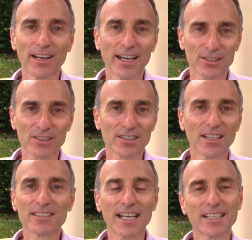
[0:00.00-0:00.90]
as it's
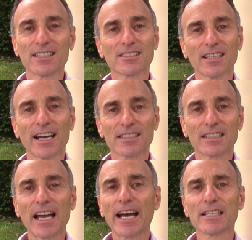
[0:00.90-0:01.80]
taking its last
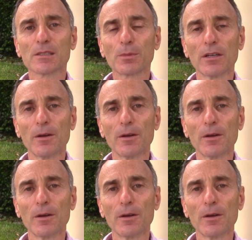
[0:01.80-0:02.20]
gasp.